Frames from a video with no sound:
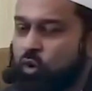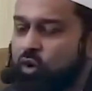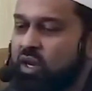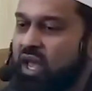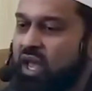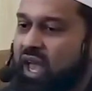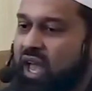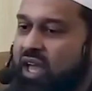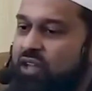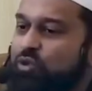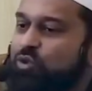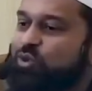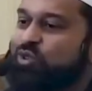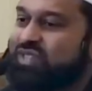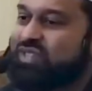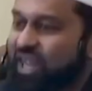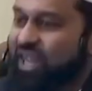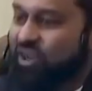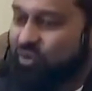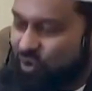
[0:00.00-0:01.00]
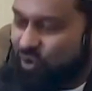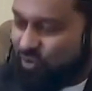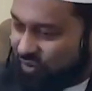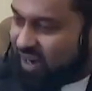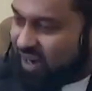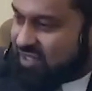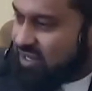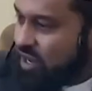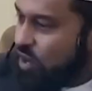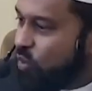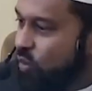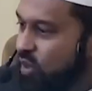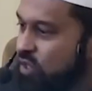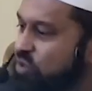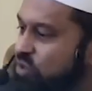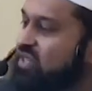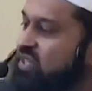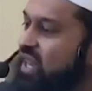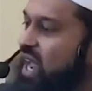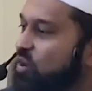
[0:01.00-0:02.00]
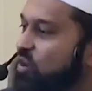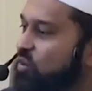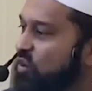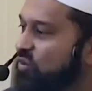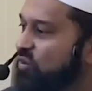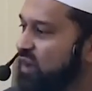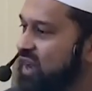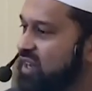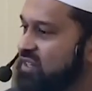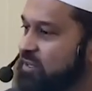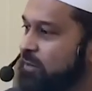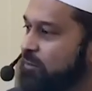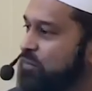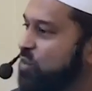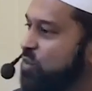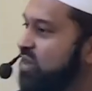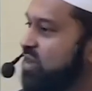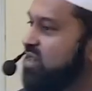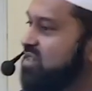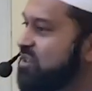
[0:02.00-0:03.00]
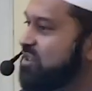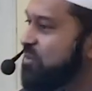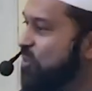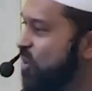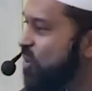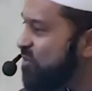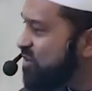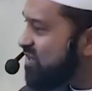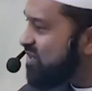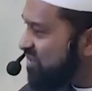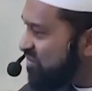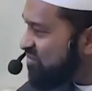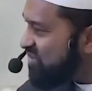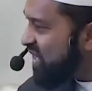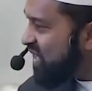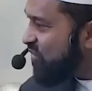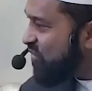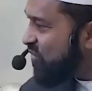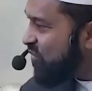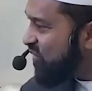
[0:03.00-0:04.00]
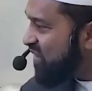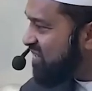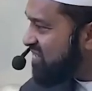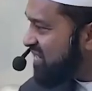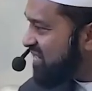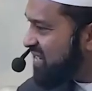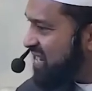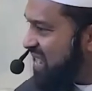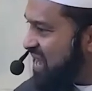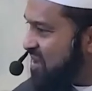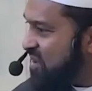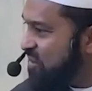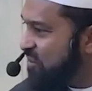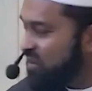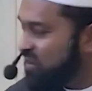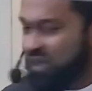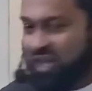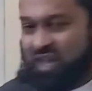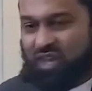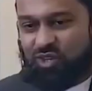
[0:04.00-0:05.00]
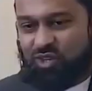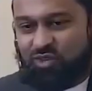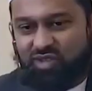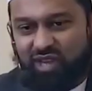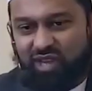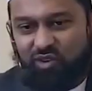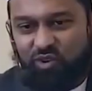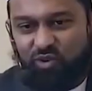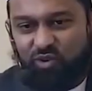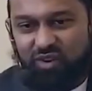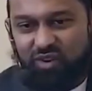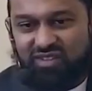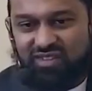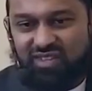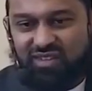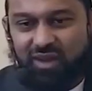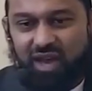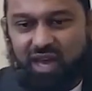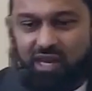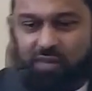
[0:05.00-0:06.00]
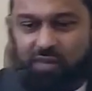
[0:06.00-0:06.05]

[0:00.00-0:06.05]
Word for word: Lord and you sacrifice. When you sacrifice, what is the purpose of sacrificing an animal? You sacrifice an